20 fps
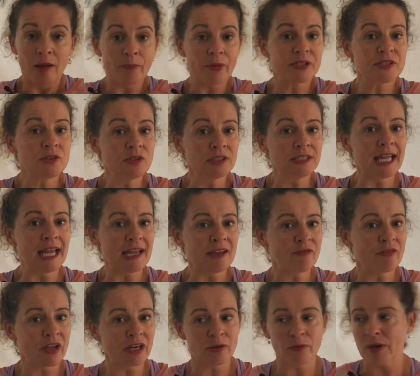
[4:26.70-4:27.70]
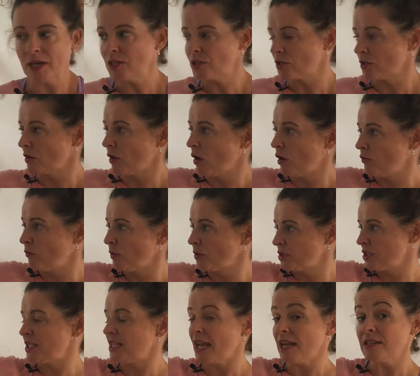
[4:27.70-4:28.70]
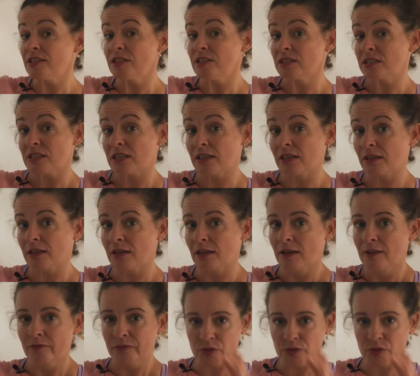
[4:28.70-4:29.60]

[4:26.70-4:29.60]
And by doing that evaluation of what do the agents think,